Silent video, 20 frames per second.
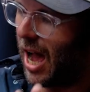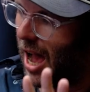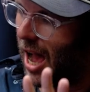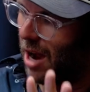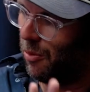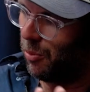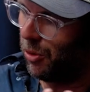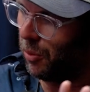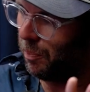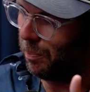
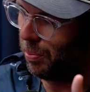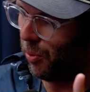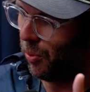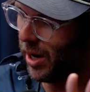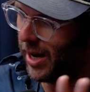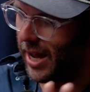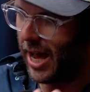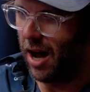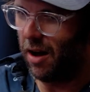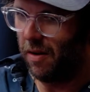I will
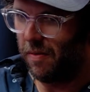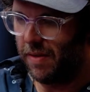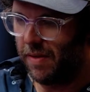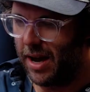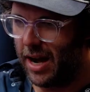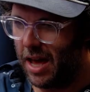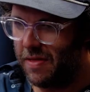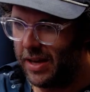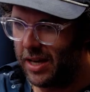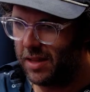point out
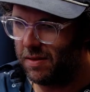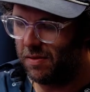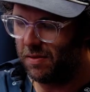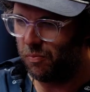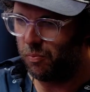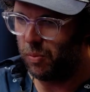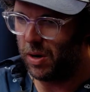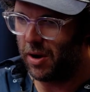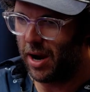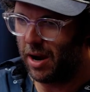that I think
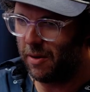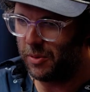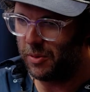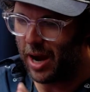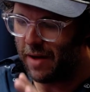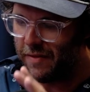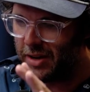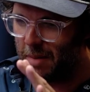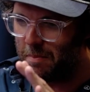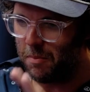we're
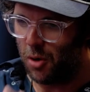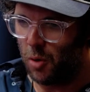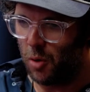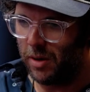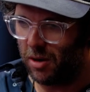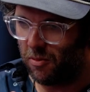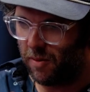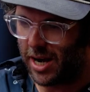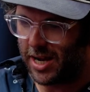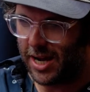having a
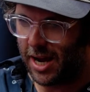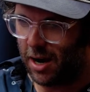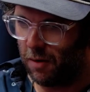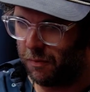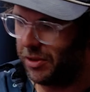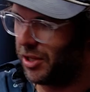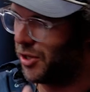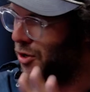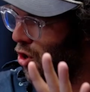moment right now for the